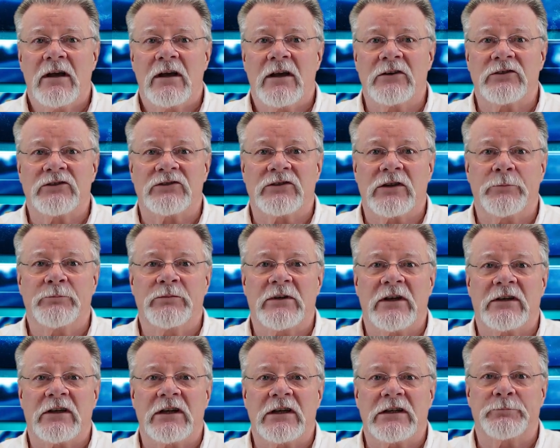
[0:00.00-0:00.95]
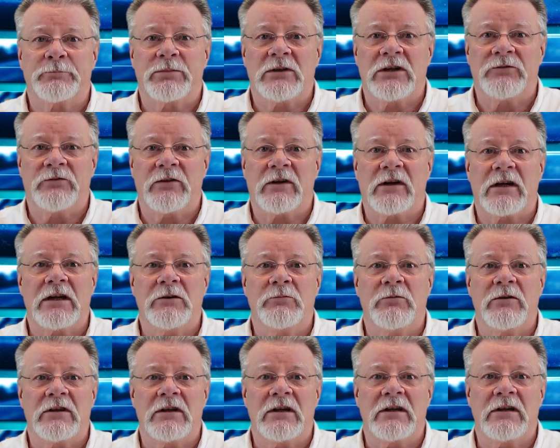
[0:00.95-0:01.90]
A subject is perfectly
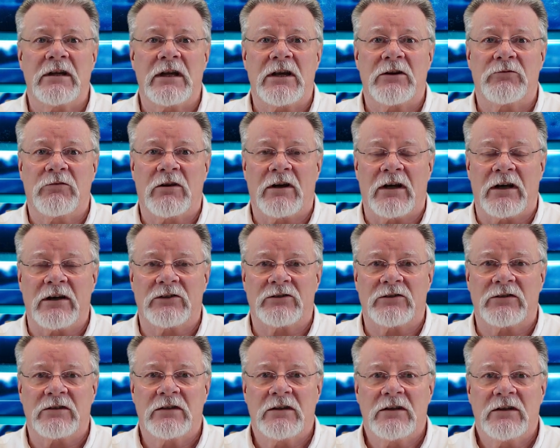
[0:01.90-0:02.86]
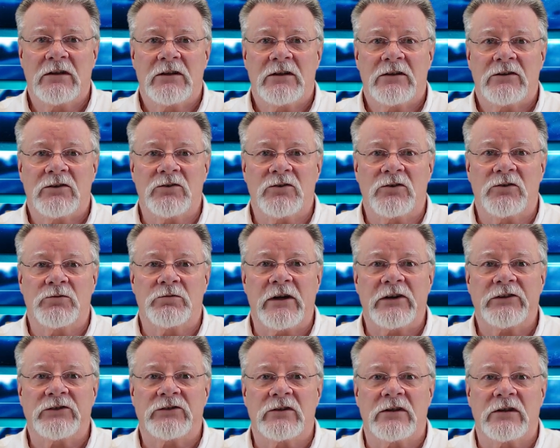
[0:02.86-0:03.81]
within their rights to
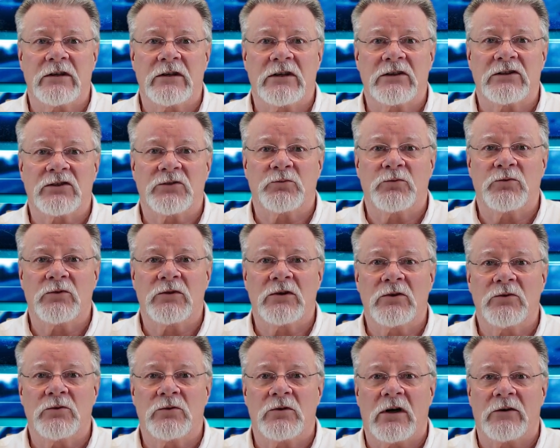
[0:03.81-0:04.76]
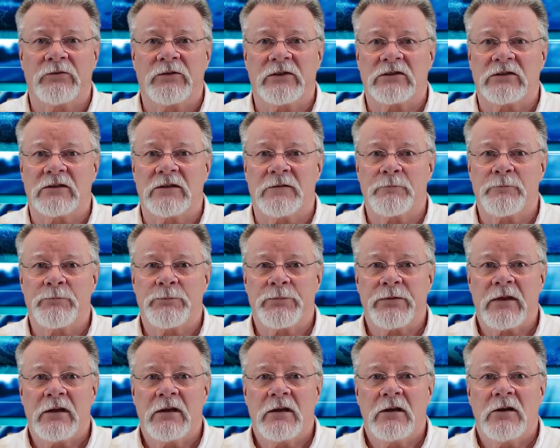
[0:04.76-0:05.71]
question a sworn law officer,
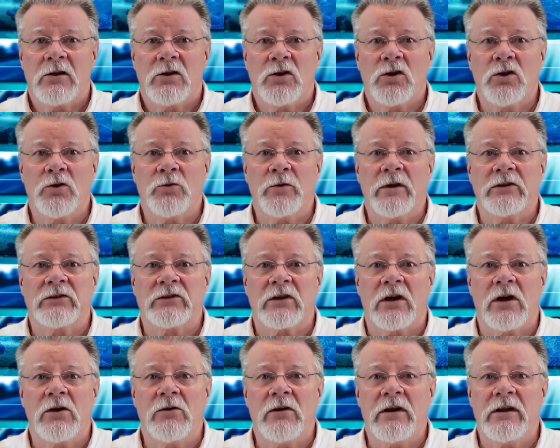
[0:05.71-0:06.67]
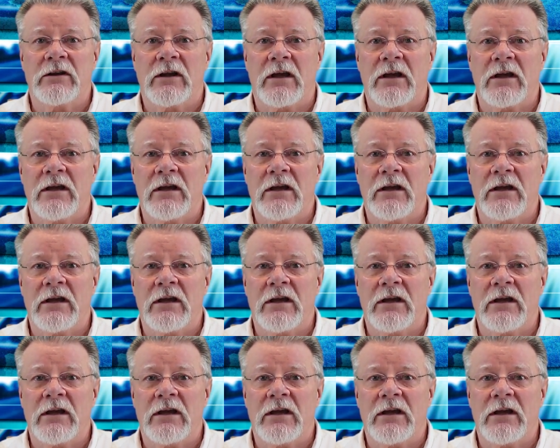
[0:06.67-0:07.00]
who is only their